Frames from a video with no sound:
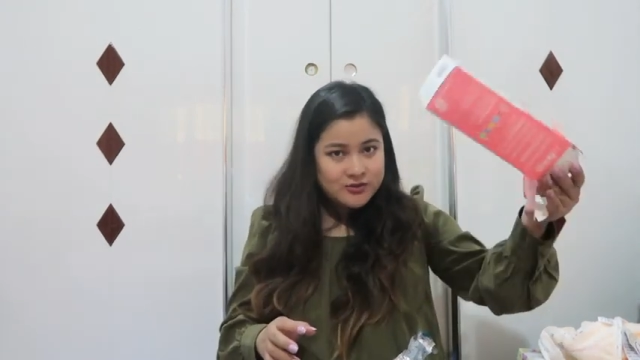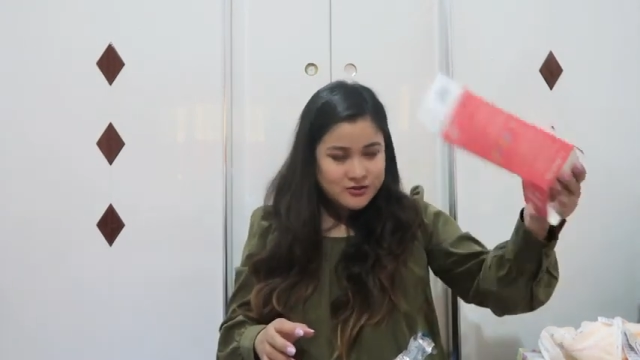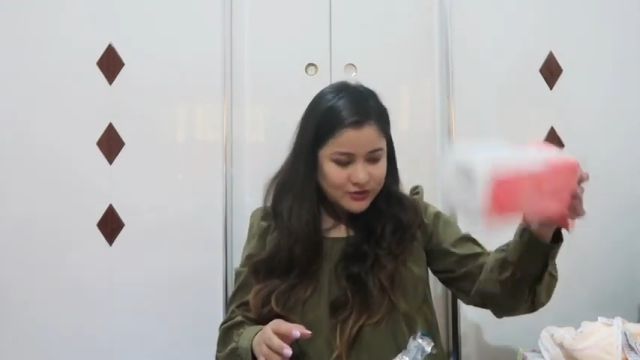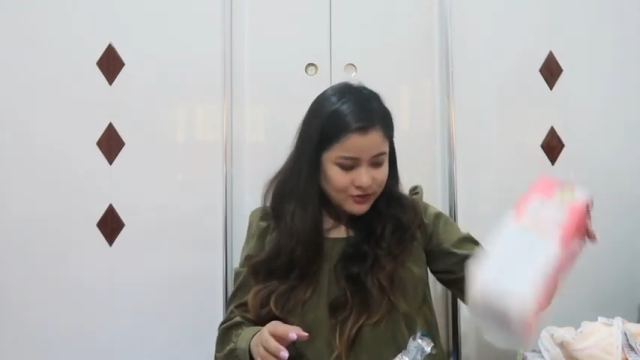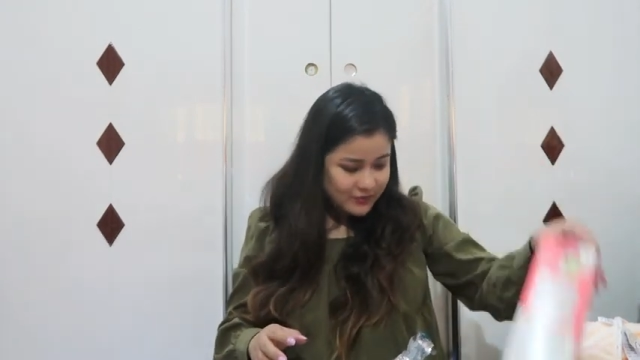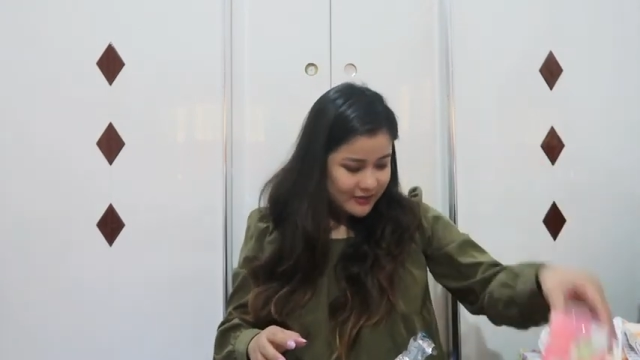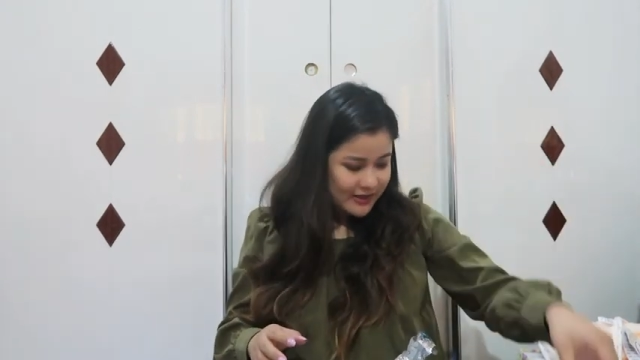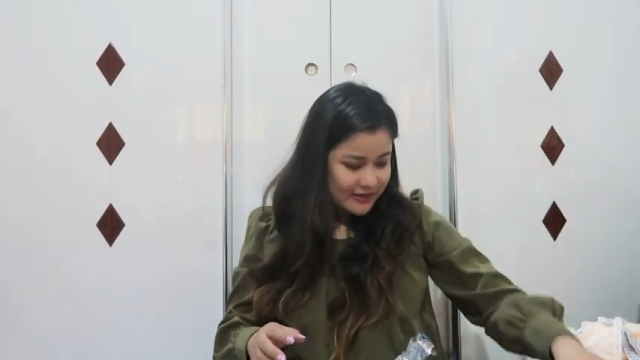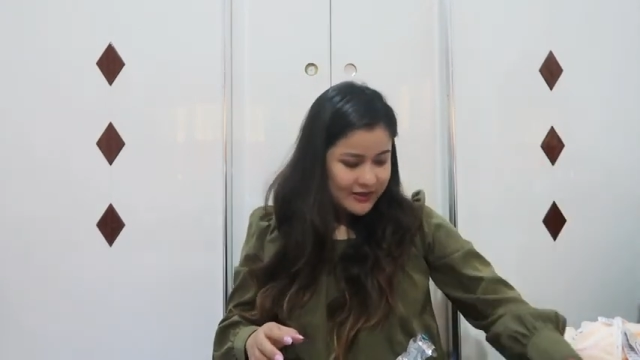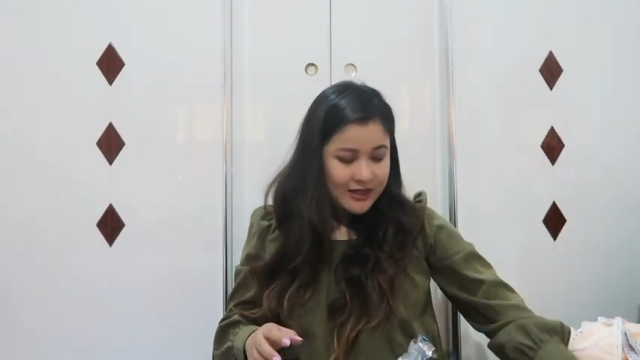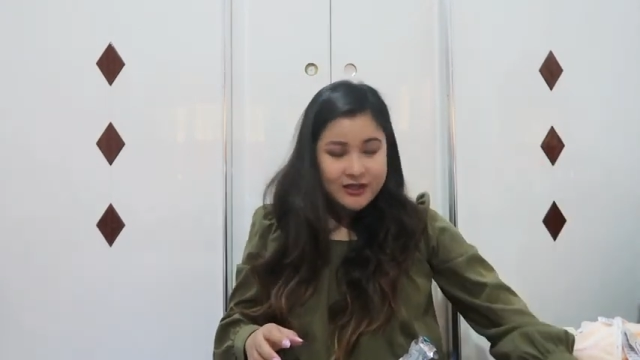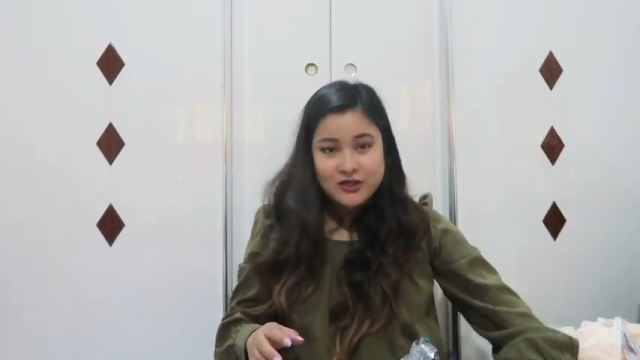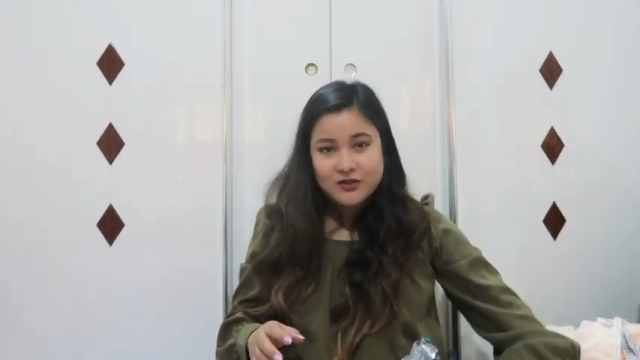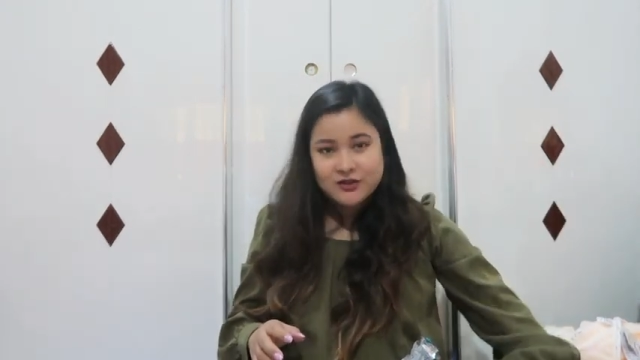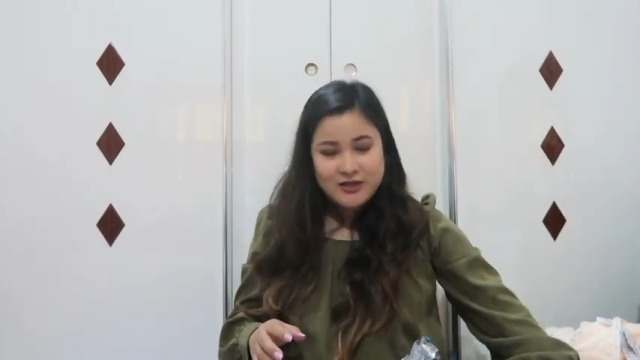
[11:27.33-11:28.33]
so yeah
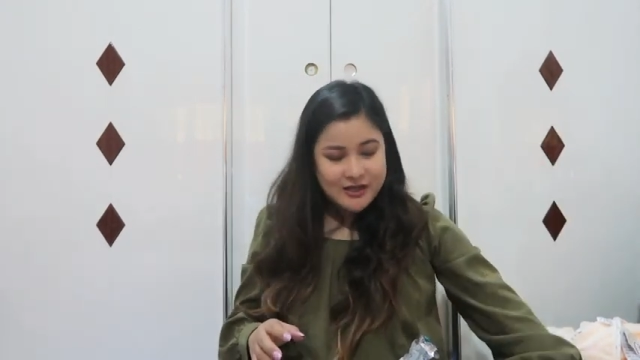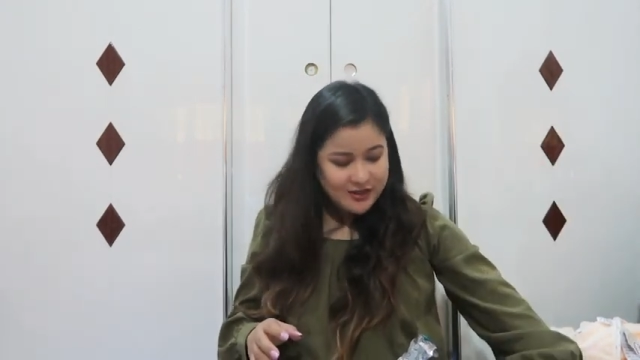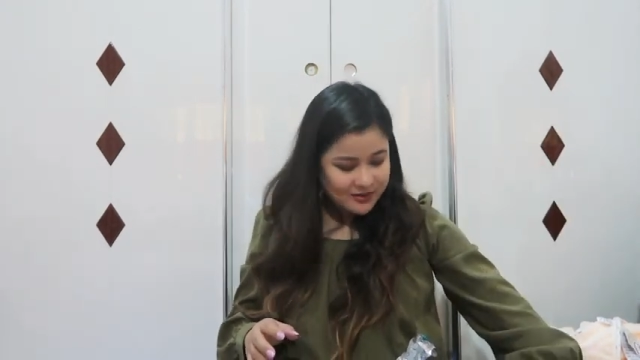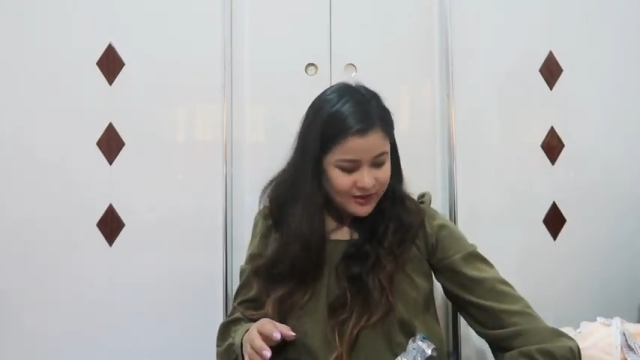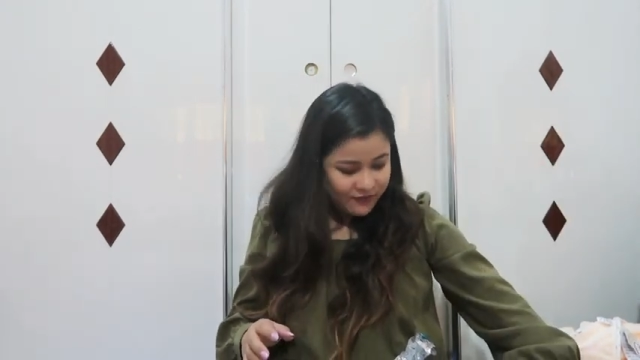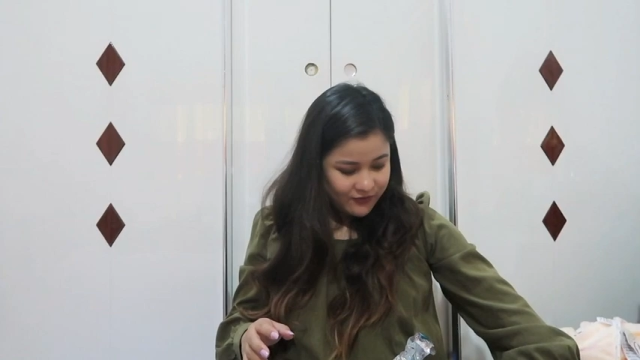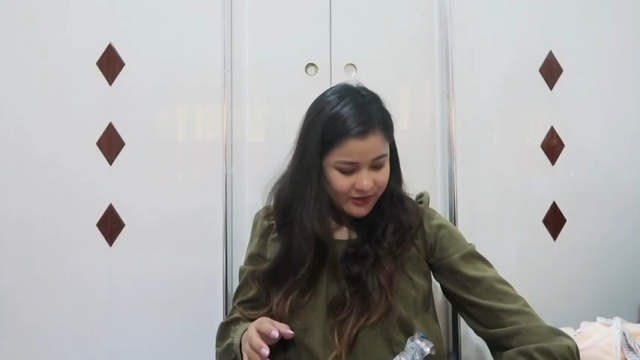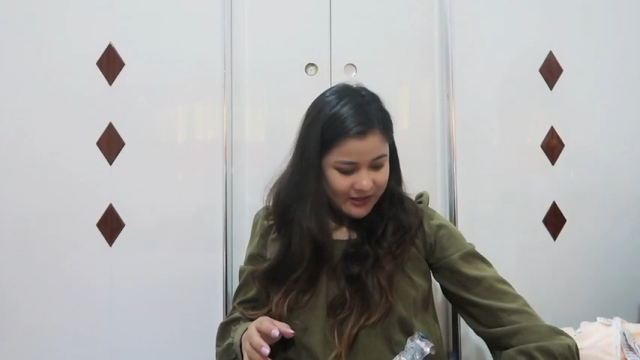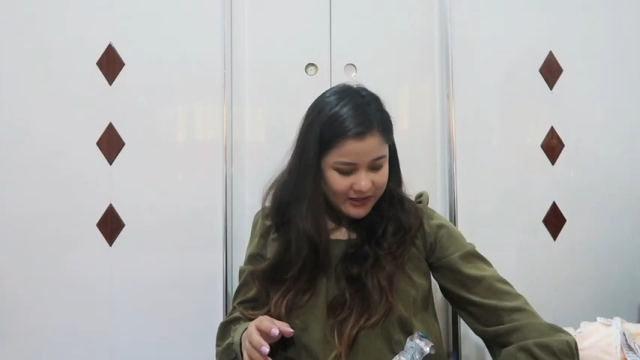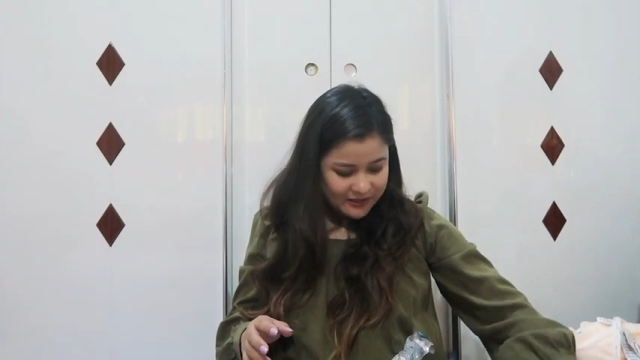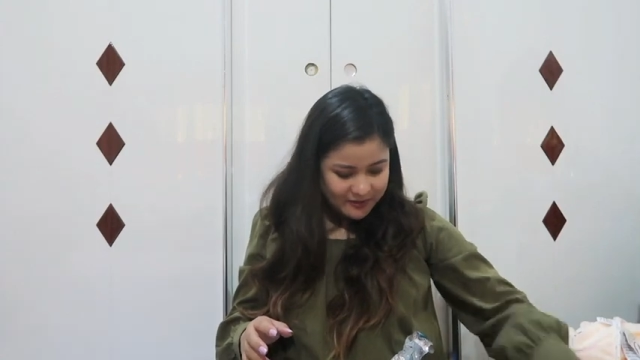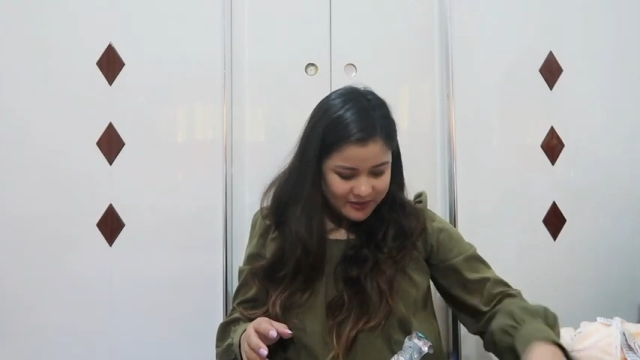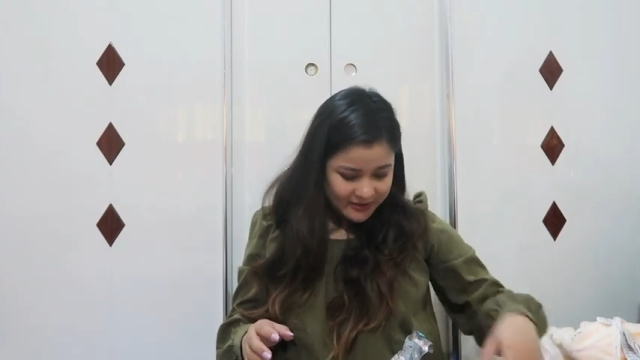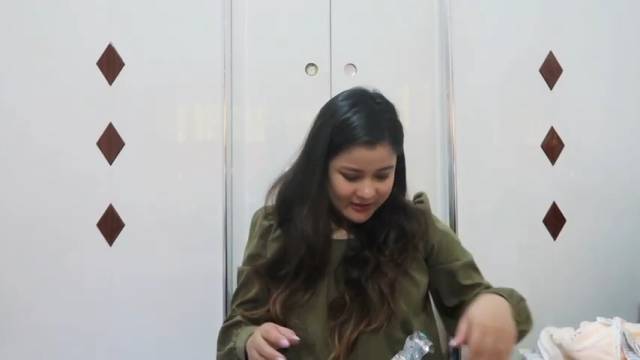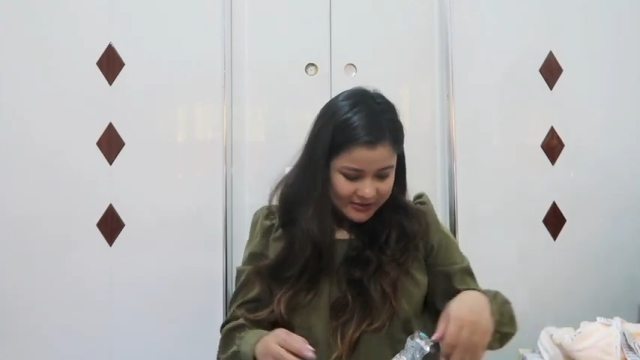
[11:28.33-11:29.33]
thank you nianta for
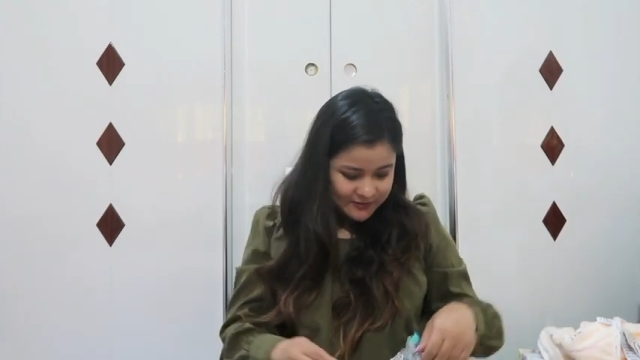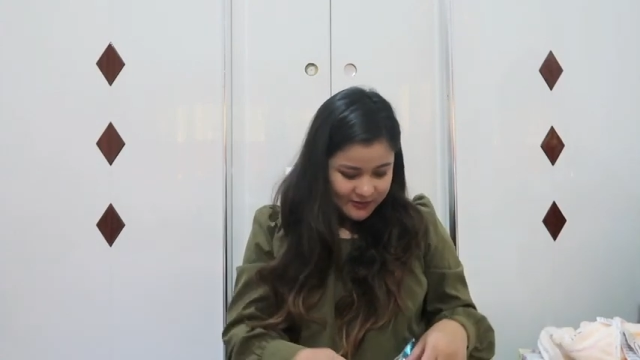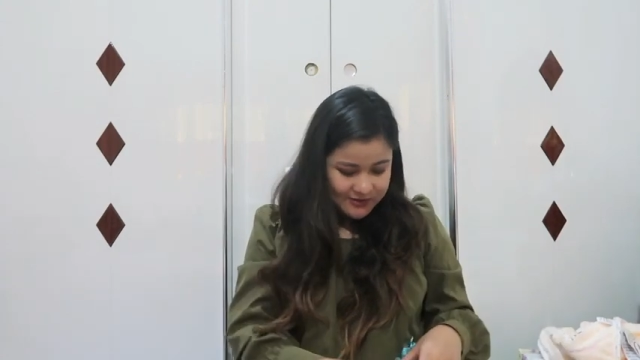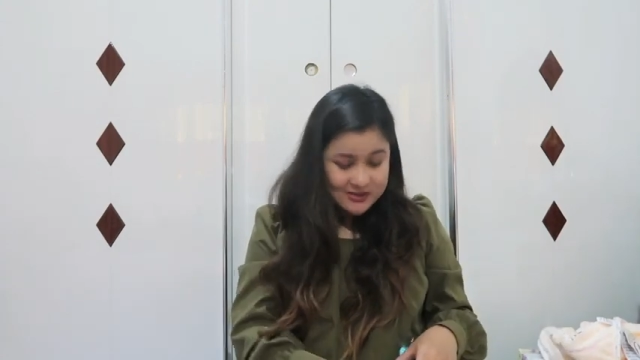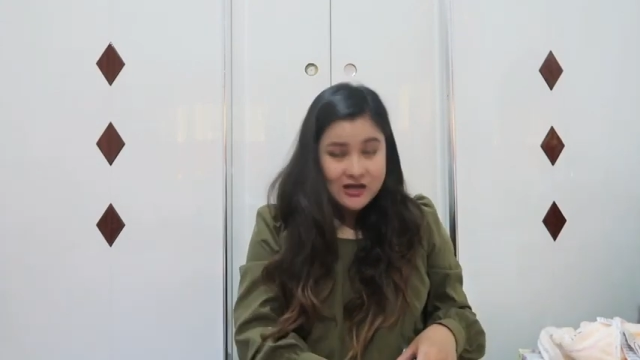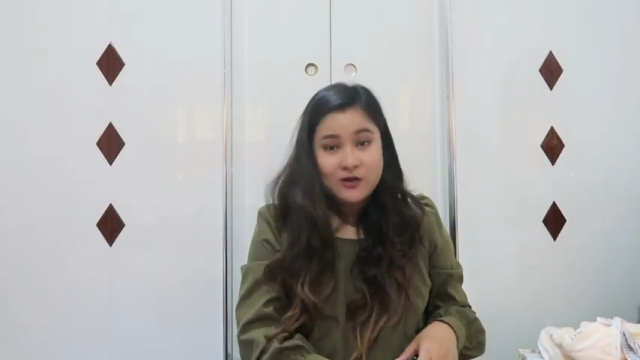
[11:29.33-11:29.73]
getting me this because